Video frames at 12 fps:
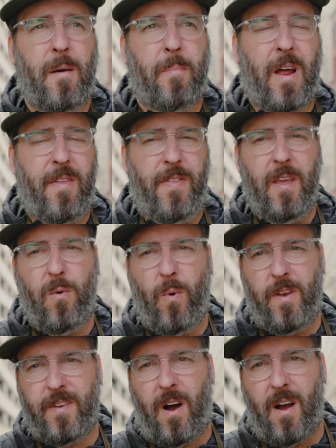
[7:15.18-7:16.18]
But I think
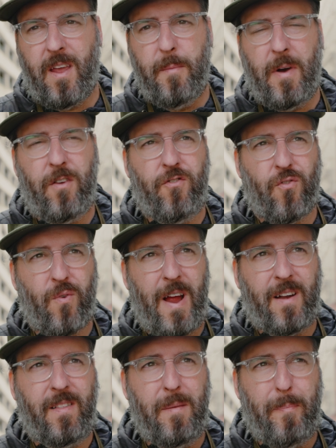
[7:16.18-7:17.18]
when talking about
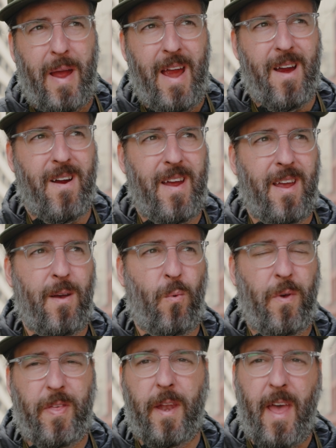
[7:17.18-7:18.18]
directly pairing
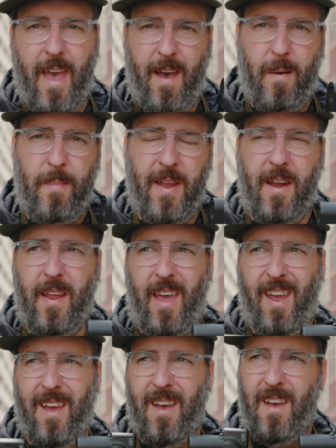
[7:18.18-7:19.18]
with an M in
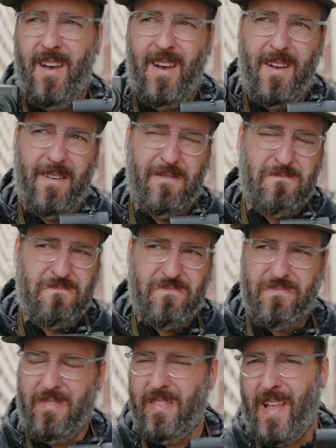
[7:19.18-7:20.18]
a
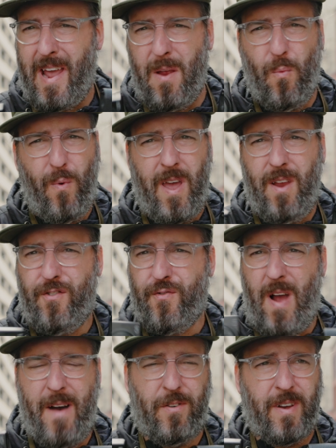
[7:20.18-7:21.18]
lightweight
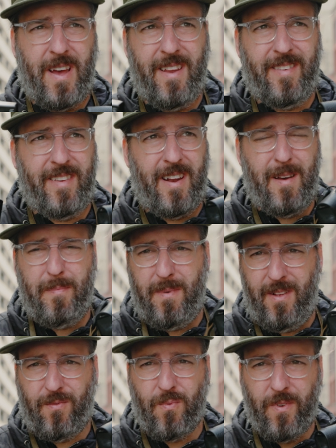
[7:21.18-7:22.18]
travel kind of setup,
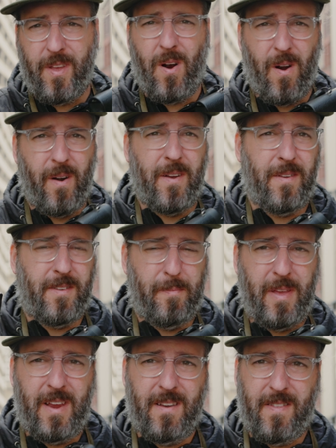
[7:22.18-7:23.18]
it's really hard to
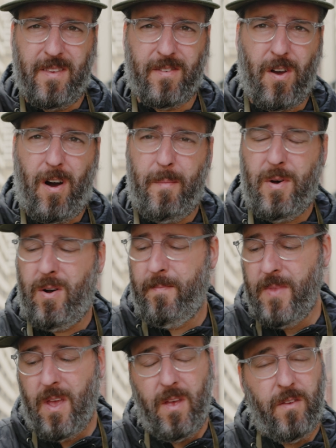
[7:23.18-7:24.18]
beat this combo.
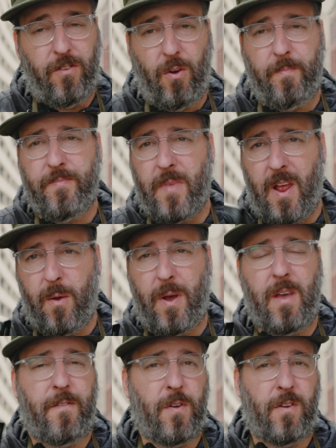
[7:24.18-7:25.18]
So
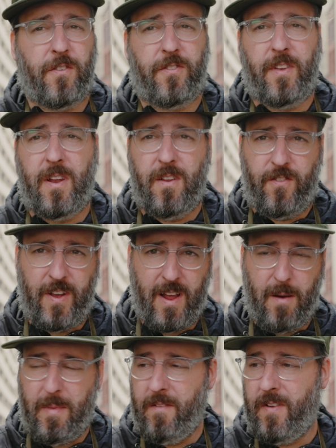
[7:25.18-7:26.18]
anyway, if you're interested, check
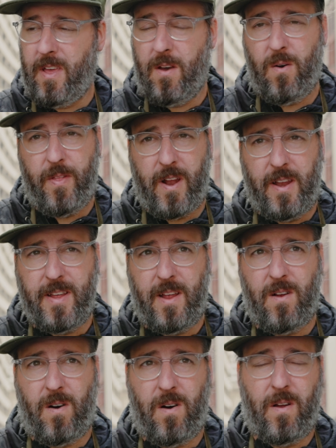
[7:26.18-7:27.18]
out my video that I
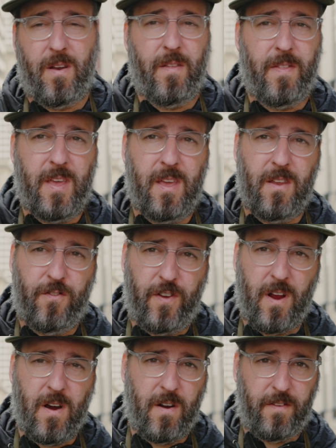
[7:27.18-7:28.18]
did on the
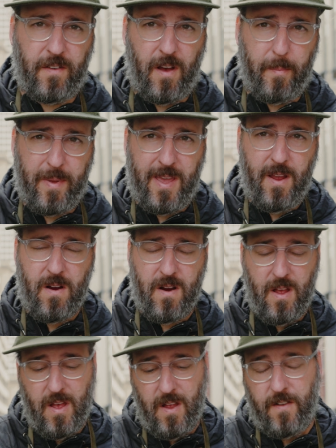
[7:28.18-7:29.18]
GRs up
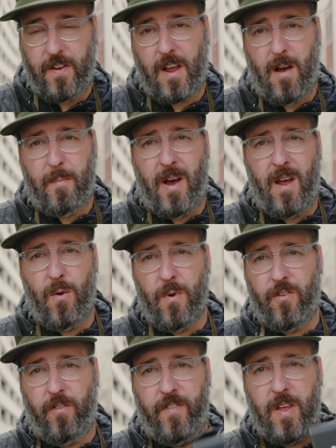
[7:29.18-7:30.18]
here. Check out my
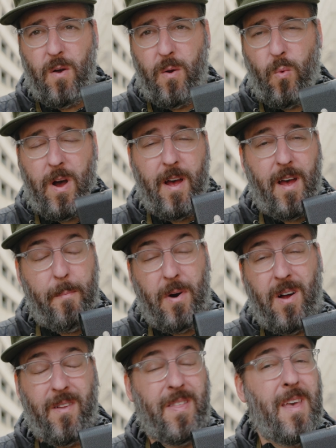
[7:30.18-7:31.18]
original video on why I
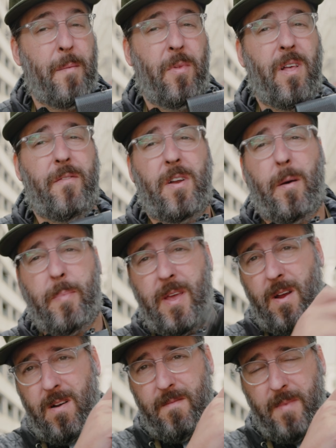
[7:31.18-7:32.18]
bought the M11 up
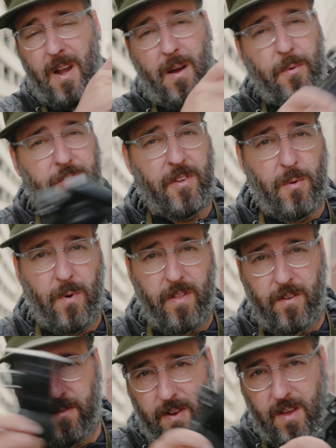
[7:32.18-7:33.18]
here, and I will see you in one of
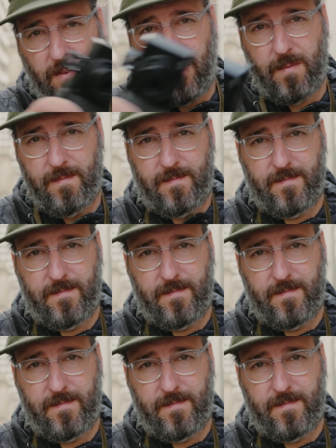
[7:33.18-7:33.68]
those videos.